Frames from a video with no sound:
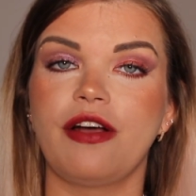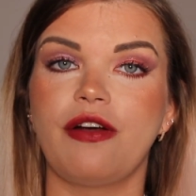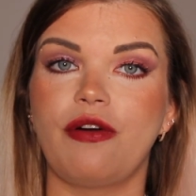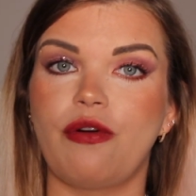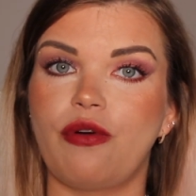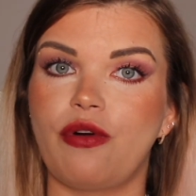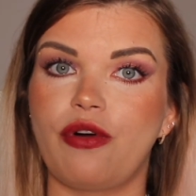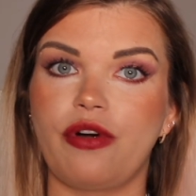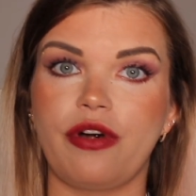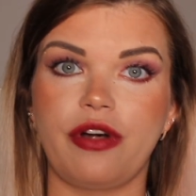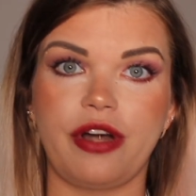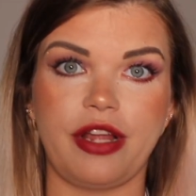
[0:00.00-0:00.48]

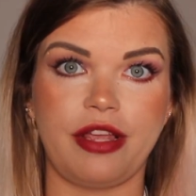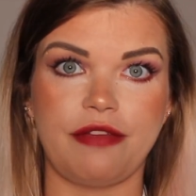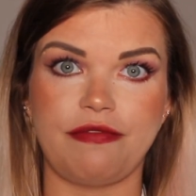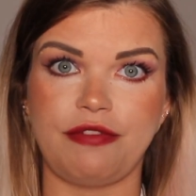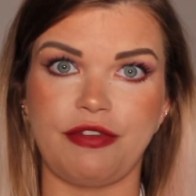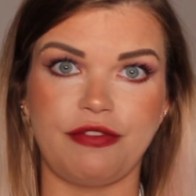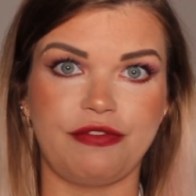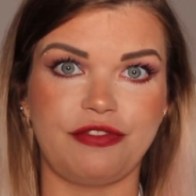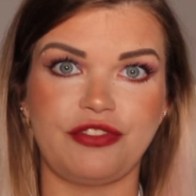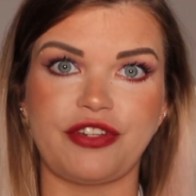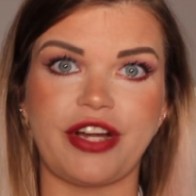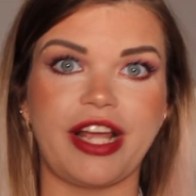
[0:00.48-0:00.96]
Or if
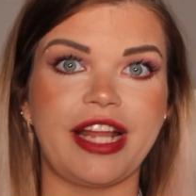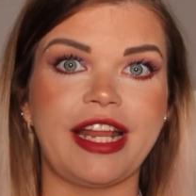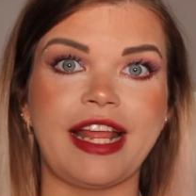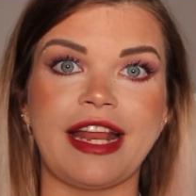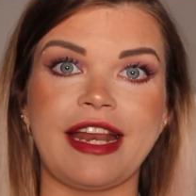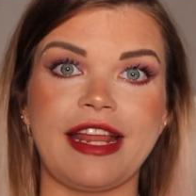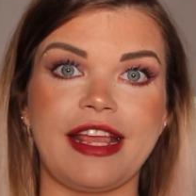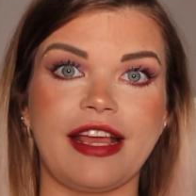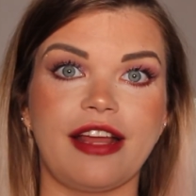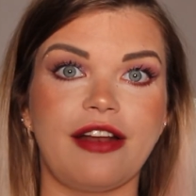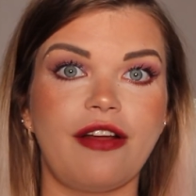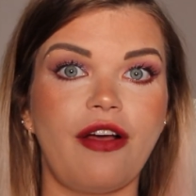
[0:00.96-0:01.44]
you've tried
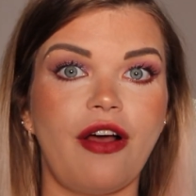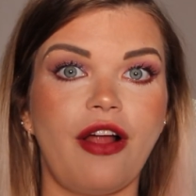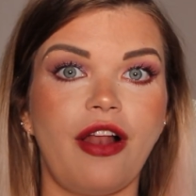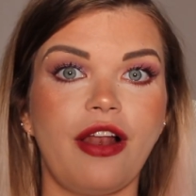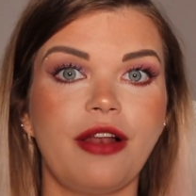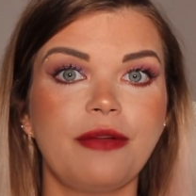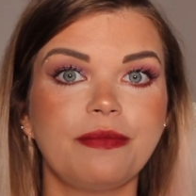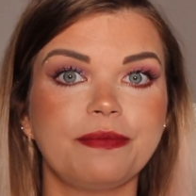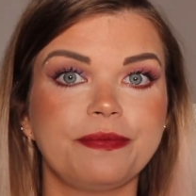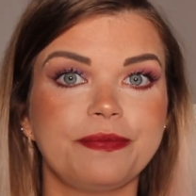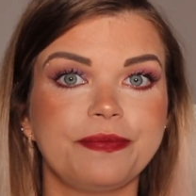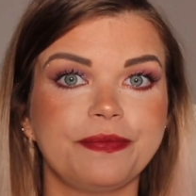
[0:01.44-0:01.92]
any at
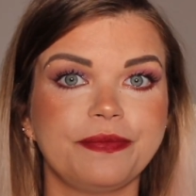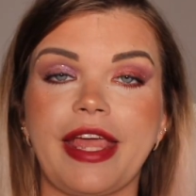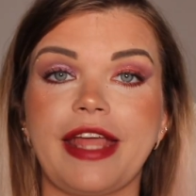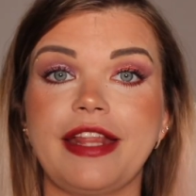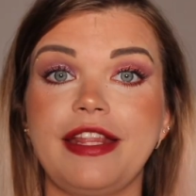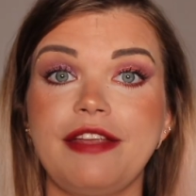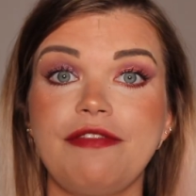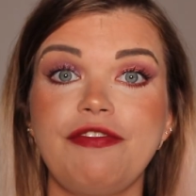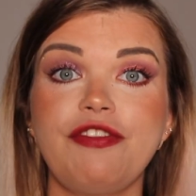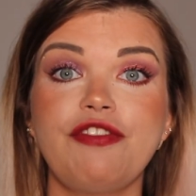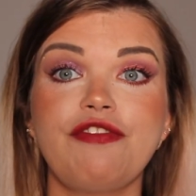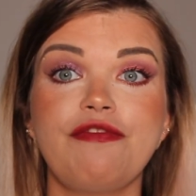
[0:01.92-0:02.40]
all.
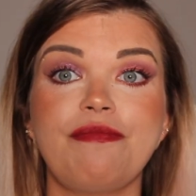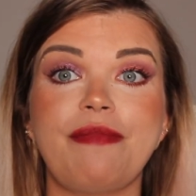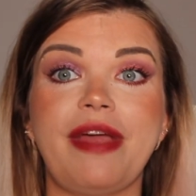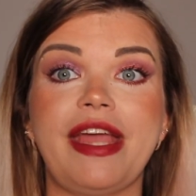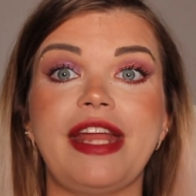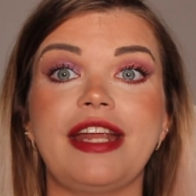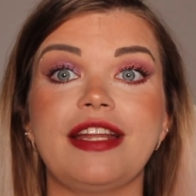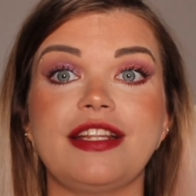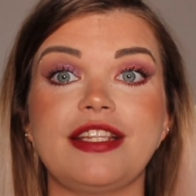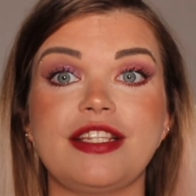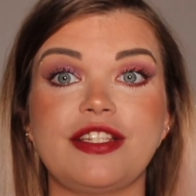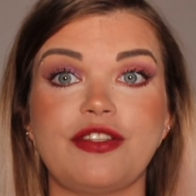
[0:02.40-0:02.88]
And if you've
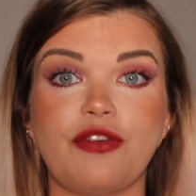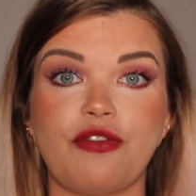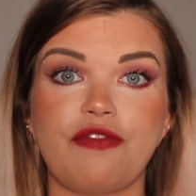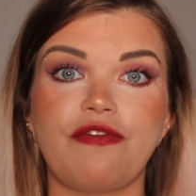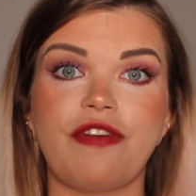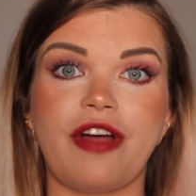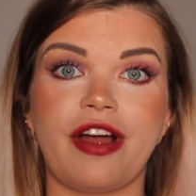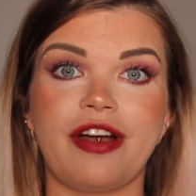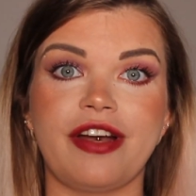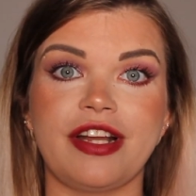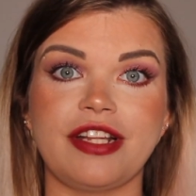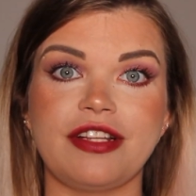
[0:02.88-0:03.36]
made it so
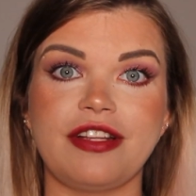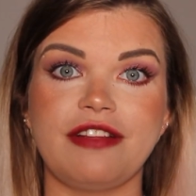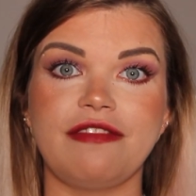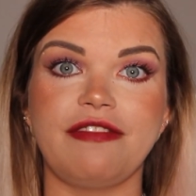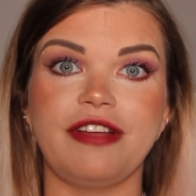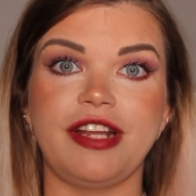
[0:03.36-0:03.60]
far into the